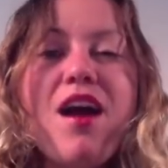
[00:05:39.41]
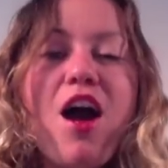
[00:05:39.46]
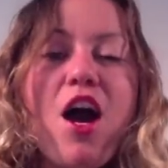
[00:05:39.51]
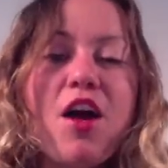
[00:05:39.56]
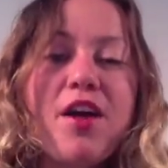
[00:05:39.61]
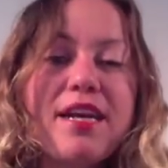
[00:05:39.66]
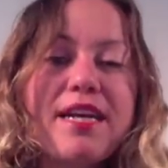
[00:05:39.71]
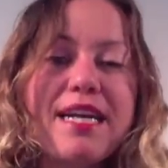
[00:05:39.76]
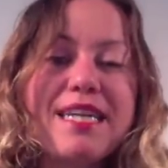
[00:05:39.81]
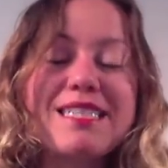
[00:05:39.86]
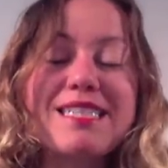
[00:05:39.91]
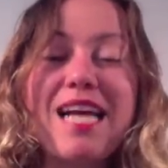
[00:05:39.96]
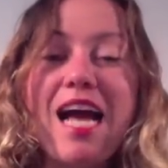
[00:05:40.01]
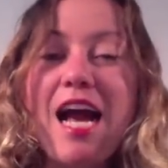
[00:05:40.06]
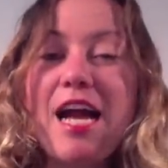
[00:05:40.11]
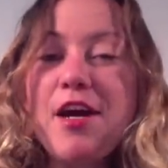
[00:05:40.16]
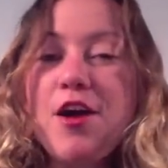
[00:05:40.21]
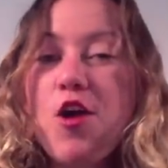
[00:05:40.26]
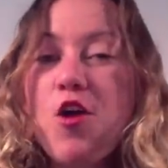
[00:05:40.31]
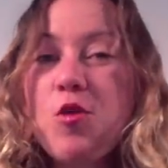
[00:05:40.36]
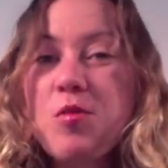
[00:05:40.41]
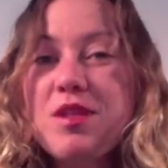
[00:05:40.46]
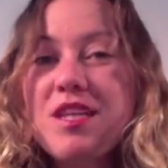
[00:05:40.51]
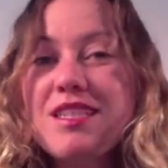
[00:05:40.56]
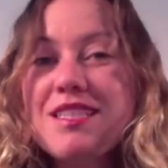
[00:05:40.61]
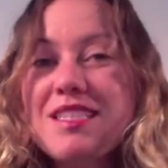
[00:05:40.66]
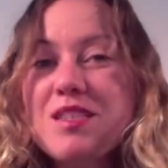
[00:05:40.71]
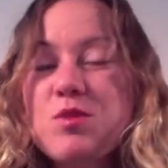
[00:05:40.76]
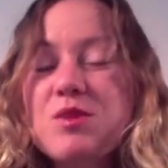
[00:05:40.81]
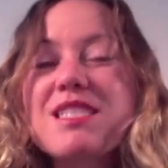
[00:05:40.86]
All right, guys, I hope that
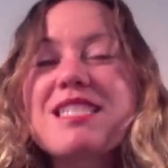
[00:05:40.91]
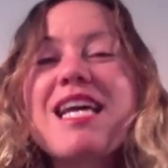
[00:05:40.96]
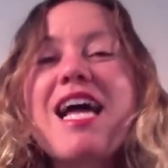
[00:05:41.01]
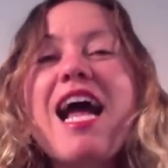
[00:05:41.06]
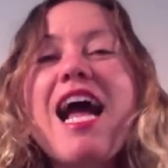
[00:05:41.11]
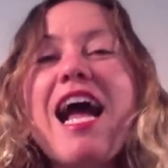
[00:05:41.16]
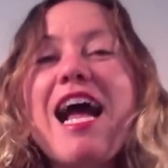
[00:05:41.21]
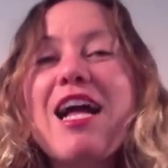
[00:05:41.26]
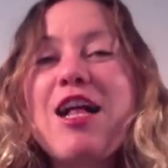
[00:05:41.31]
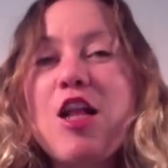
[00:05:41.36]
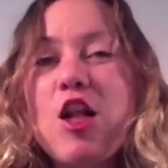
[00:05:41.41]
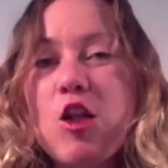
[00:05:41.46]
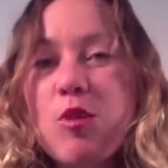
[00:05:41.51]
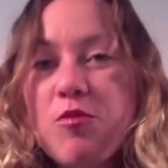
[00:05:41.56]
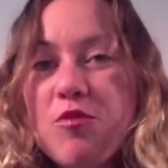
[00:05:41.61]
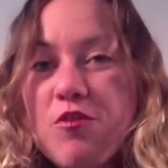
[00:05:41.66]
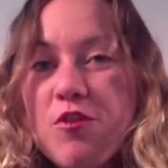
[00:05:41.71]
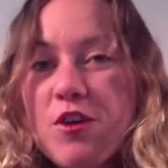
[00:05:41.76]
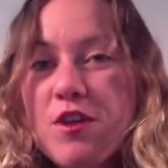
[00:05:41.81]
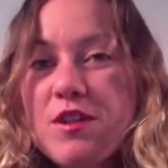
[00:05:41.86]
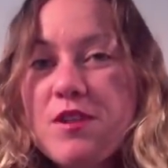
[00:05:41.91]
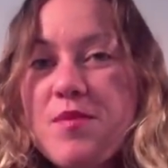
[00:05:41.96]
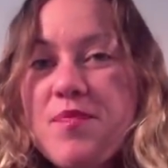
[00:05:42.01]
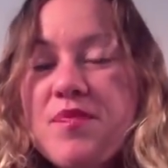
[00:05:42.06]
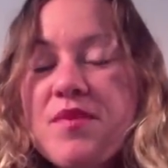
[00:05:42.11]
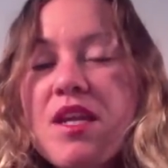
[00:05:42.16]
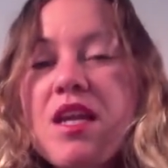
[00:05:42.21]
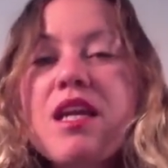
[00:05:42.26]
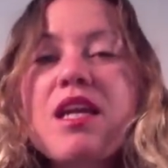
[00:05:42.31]
this was helpful.